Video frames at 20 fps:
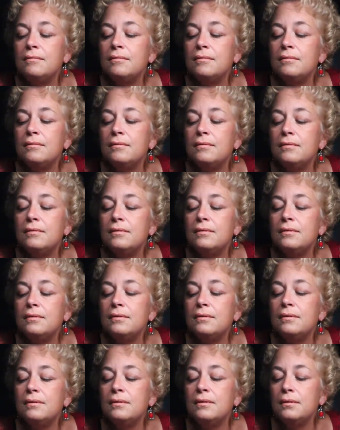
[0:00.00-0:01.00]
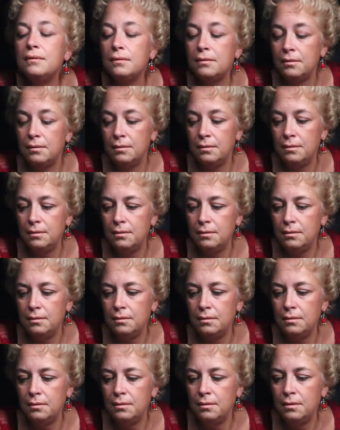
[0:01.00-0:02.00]

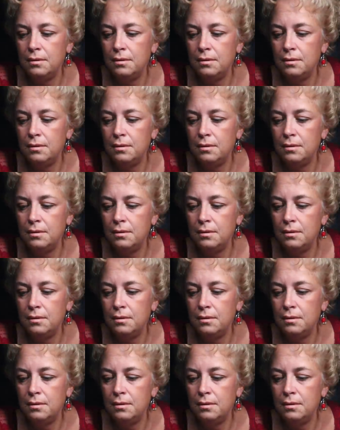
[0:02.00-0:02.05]
[no speech]